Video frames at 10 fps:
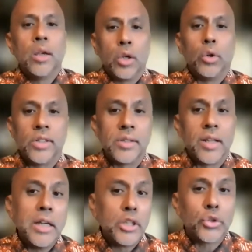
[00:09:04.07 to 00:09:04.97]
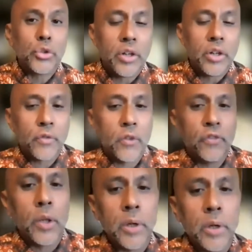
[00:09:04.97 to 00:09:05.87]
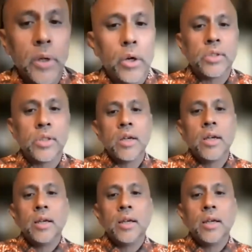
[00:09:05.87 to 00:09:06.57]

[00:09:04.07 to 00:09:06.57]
you know the, the history of, of Filipinos